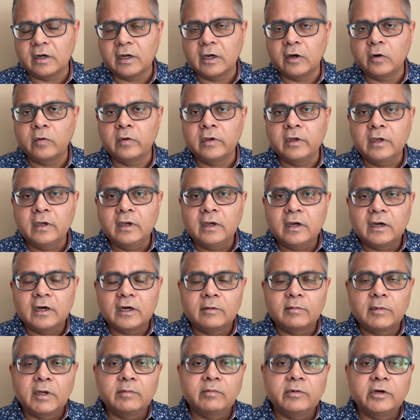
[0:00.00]
Now,
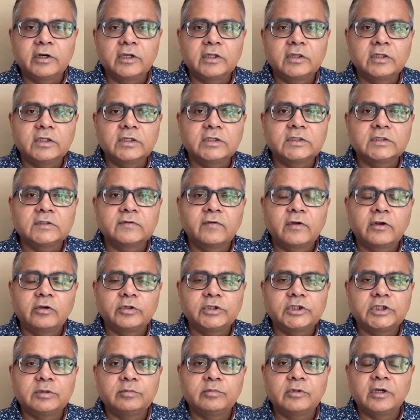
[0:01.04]
Remember, in this
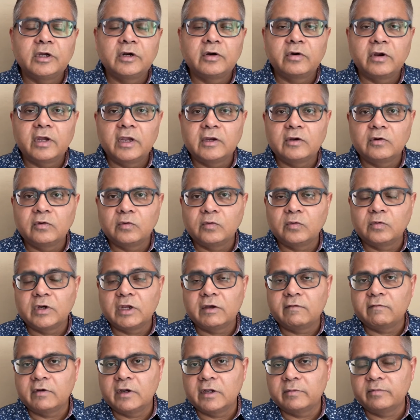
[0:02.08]
fellowship, they are trying to
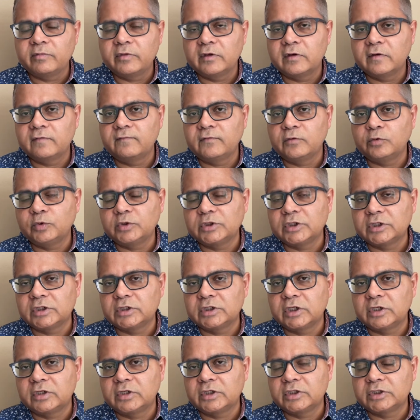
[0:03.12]
develop the future
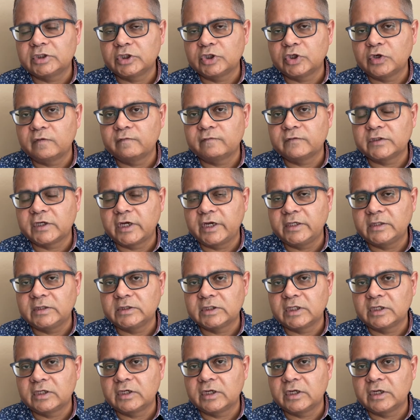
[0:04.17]
generation of science and